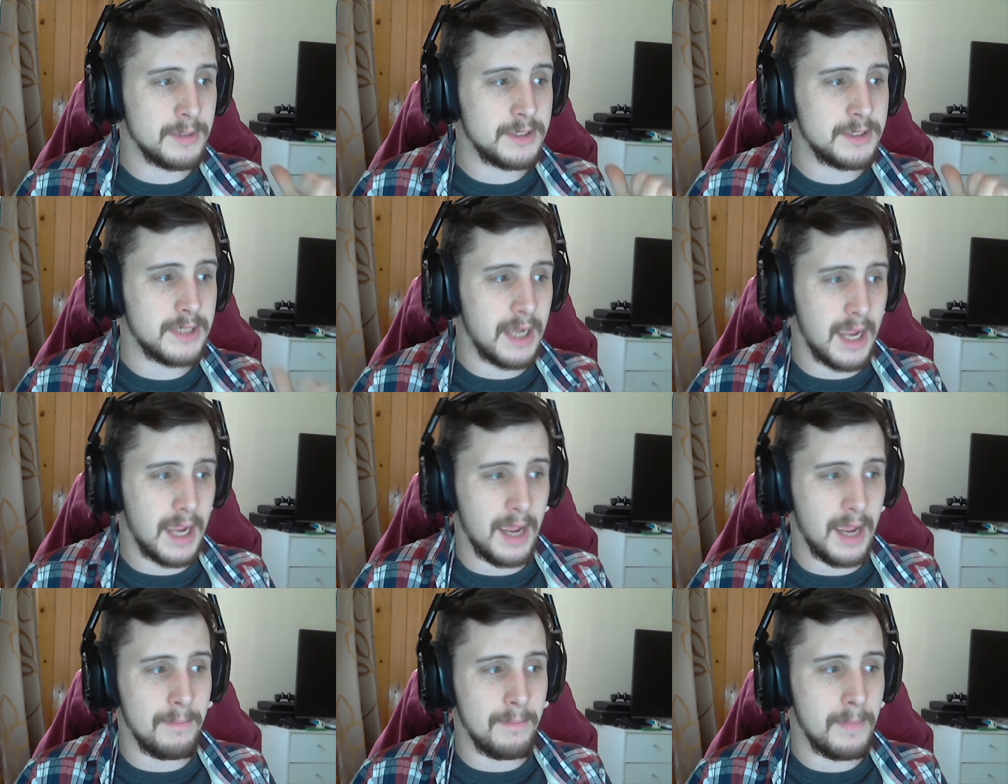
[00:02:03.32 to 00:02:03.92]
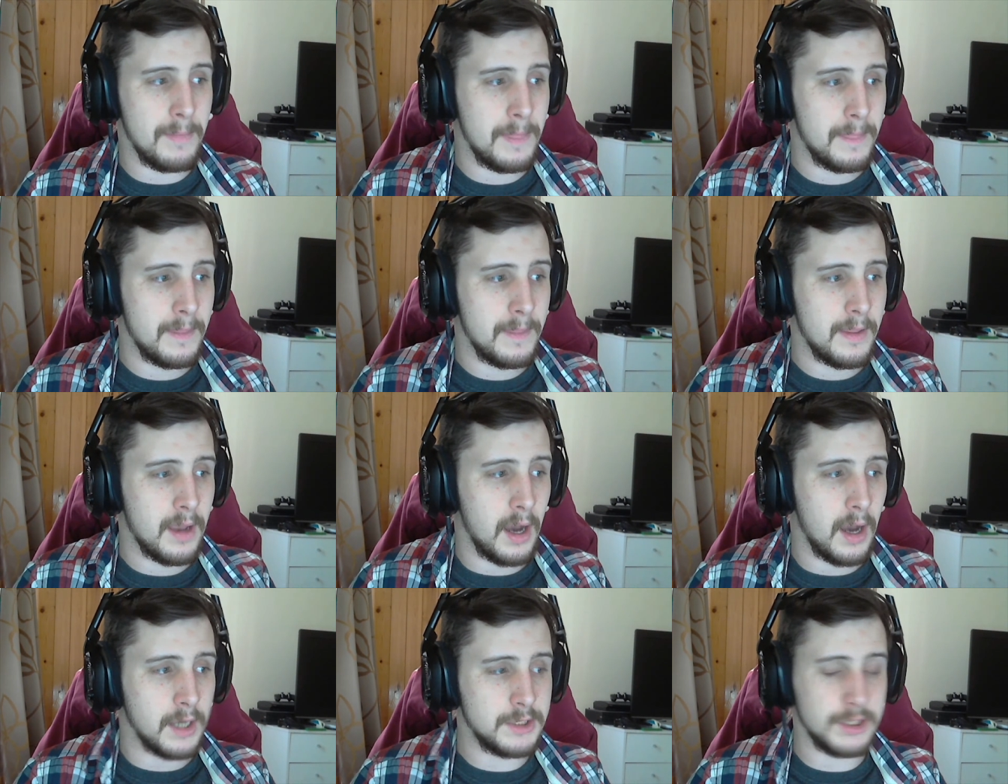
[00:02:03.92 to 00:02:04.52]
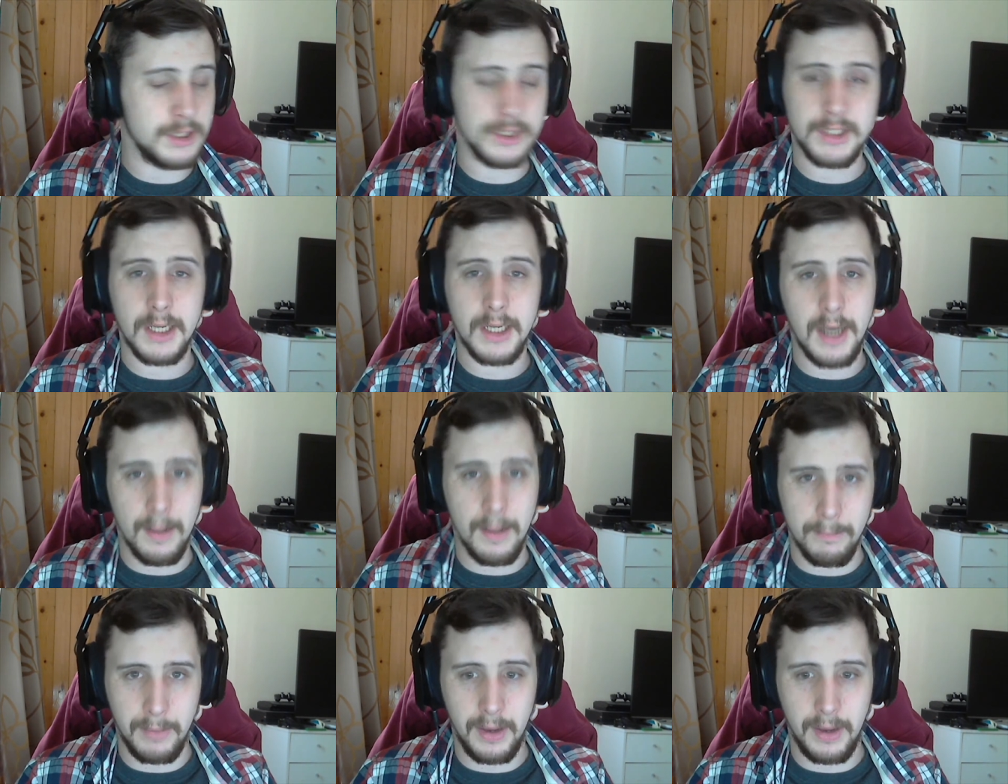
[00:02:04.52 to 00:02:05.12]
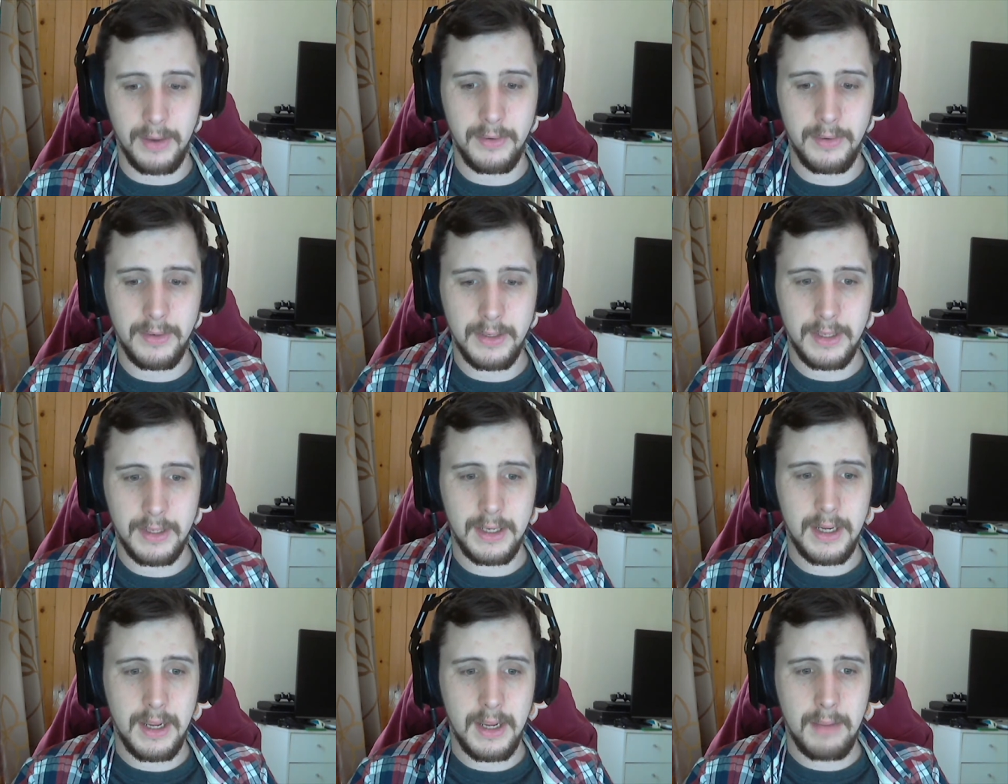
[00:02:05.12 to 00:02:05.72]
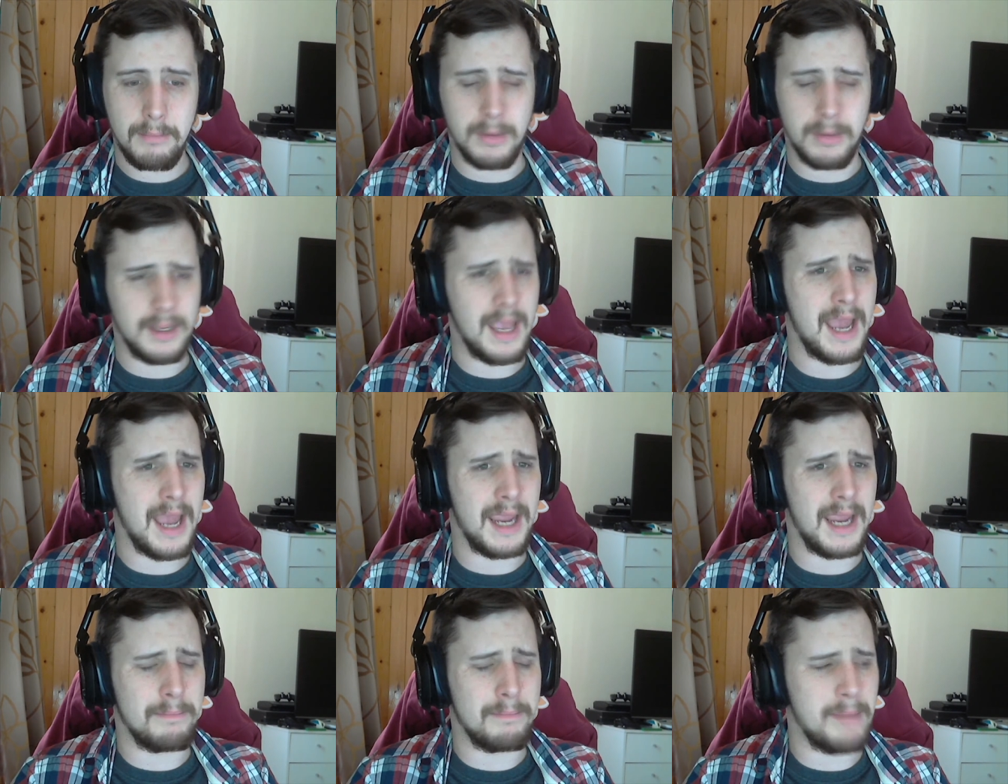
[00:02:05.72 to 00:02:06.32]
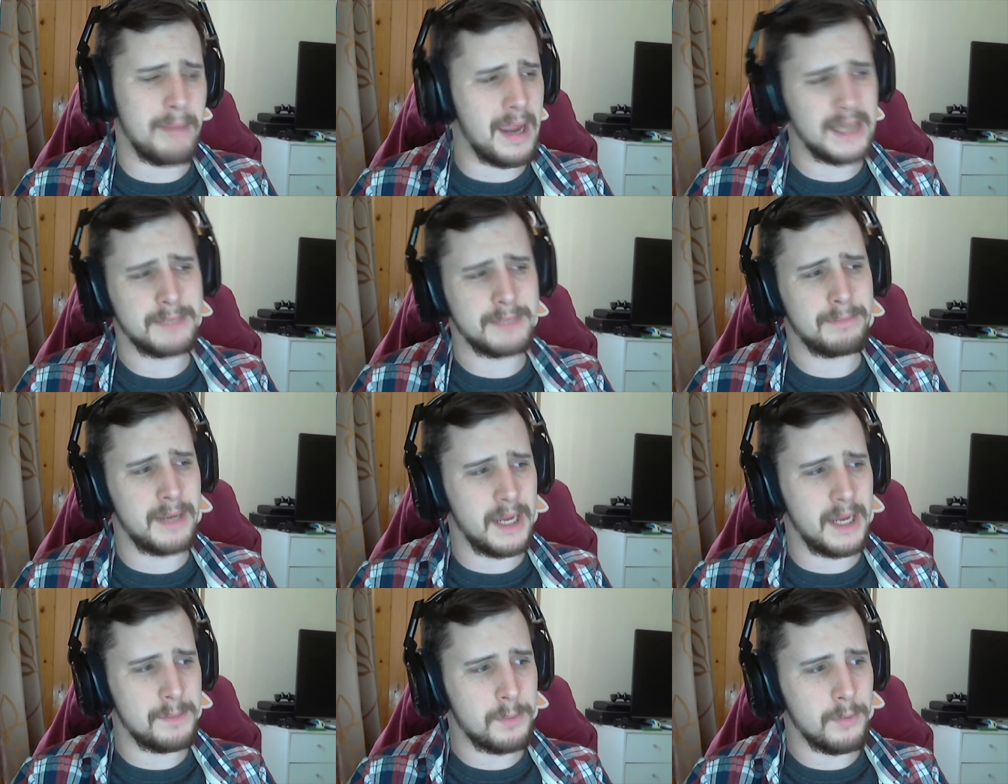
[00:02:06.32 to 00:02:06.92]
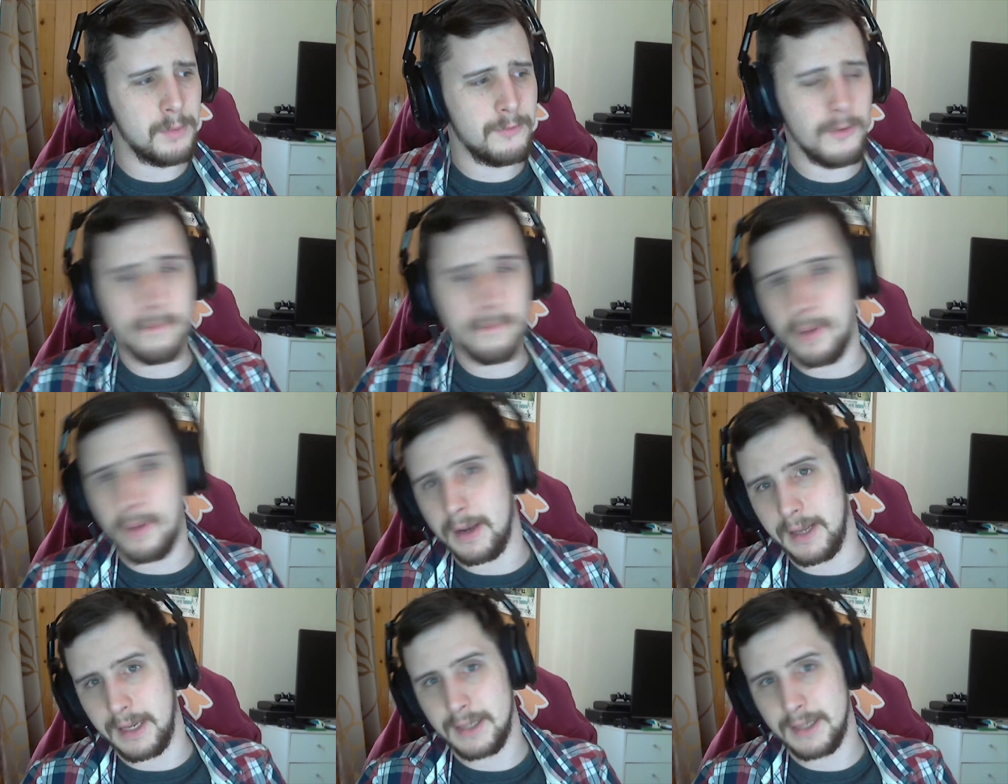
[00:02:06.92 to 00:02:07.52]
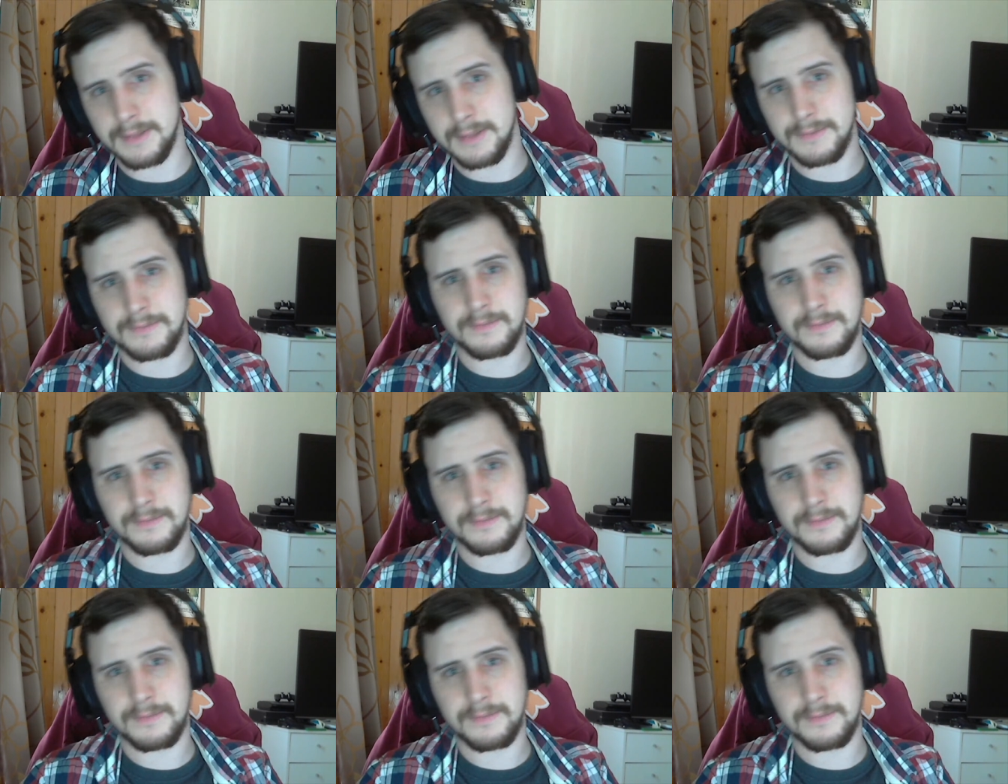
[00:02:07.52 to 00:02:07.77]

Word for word: to him are just a number, but yet he begs people for money.